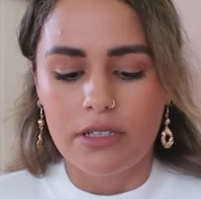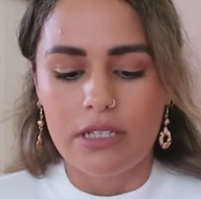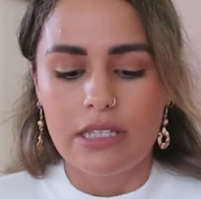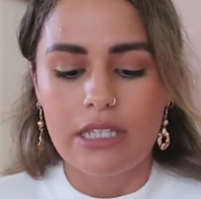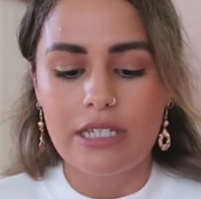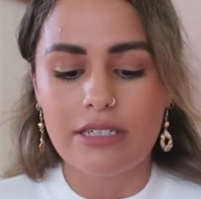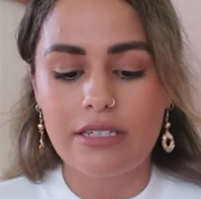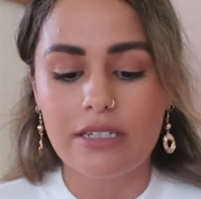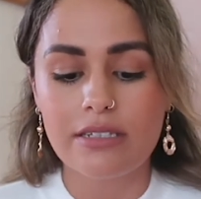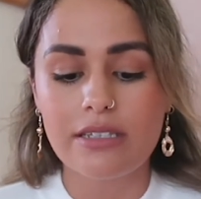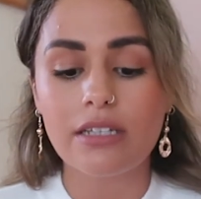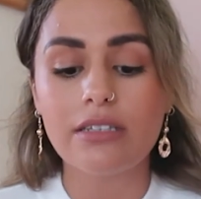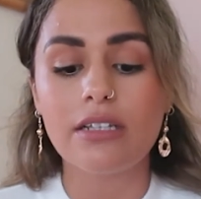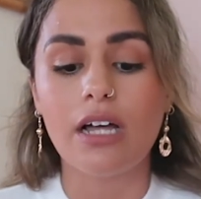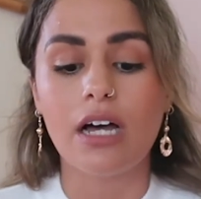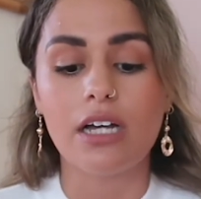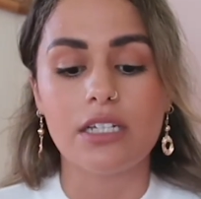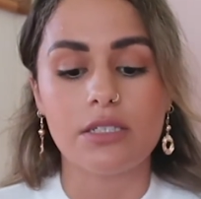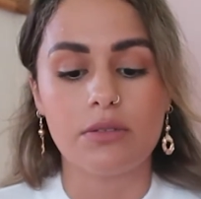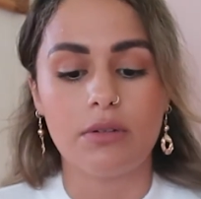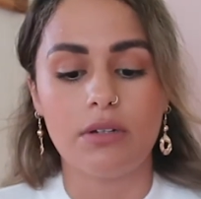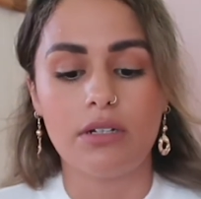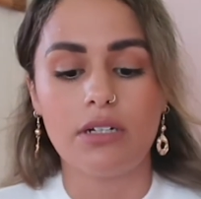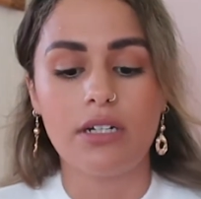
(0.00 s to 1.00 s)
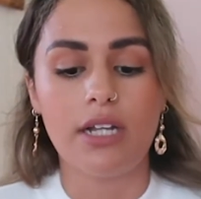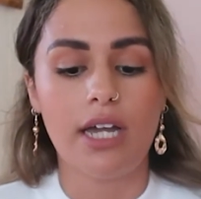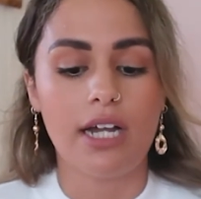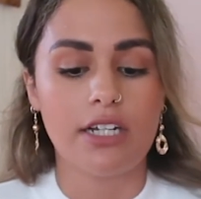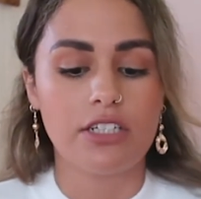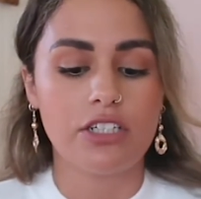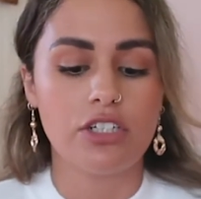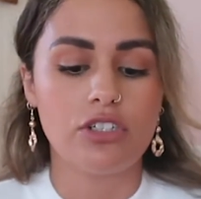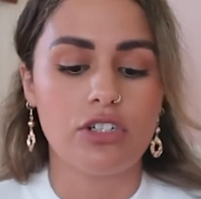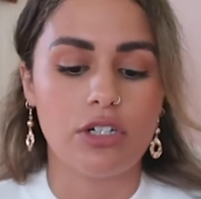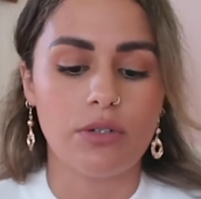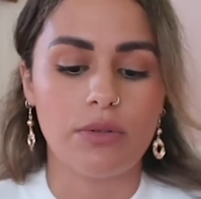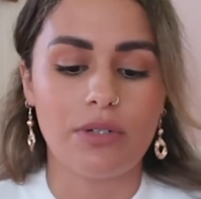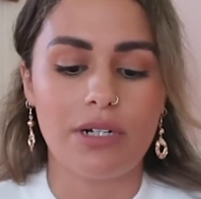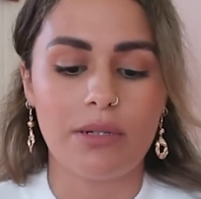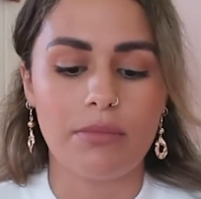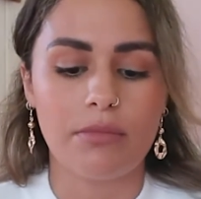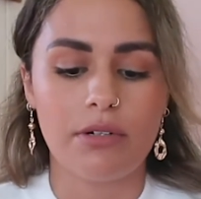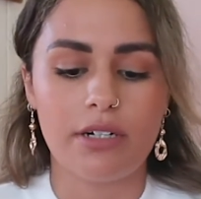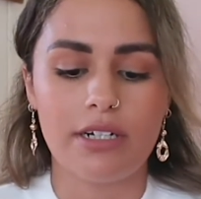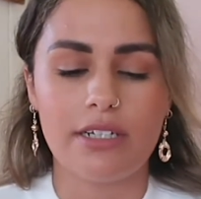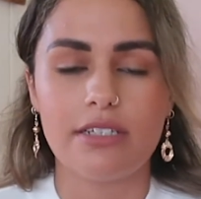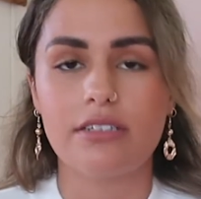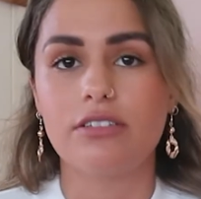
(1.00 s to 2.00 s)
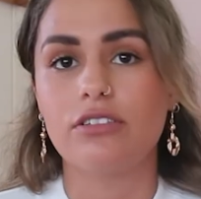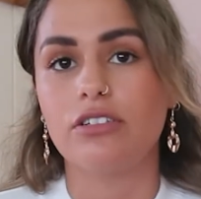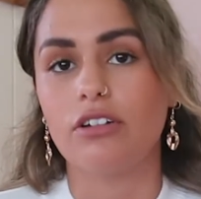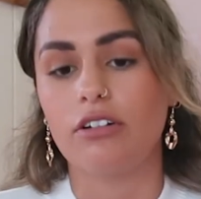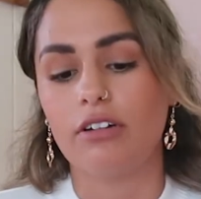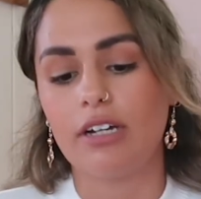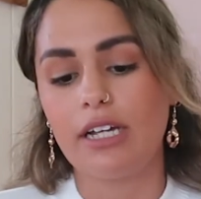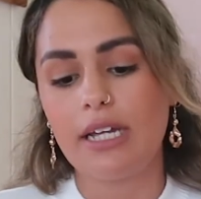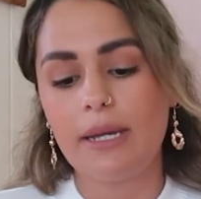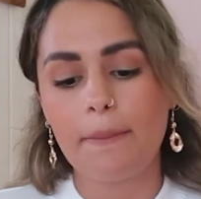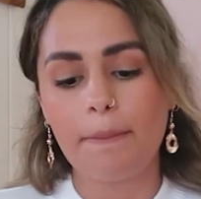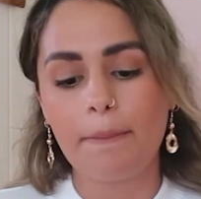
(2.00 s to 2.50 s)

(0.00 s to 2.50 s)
This is the last one. I actually don't know what number it is, sorry.